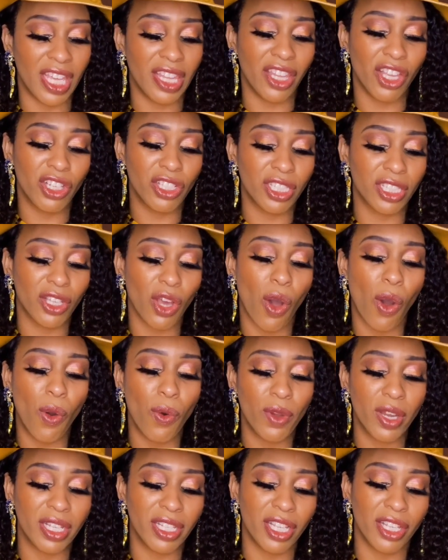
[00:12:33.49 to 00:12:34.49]
There's
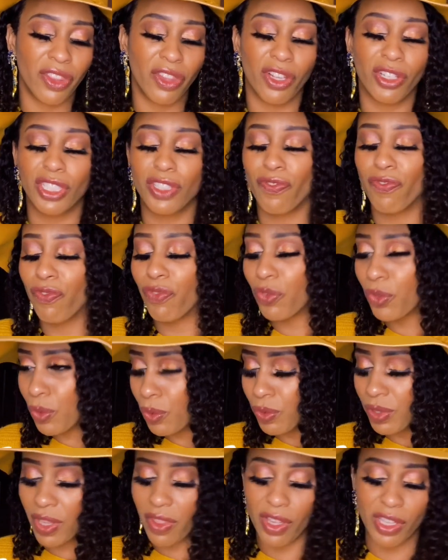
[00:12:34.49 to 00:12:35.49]
coconut, there's
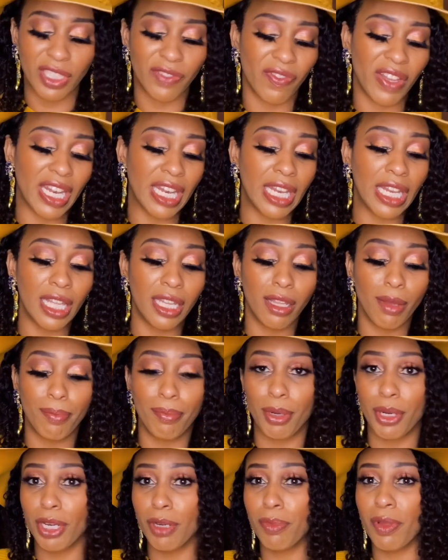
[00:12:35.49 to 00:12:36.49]
fruits, there's vanilla
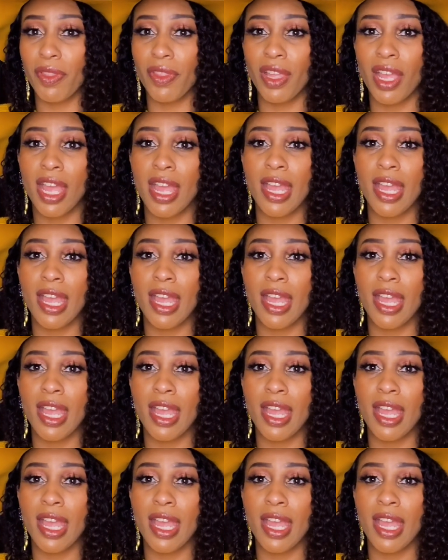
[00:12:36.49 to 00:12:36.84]
bourbon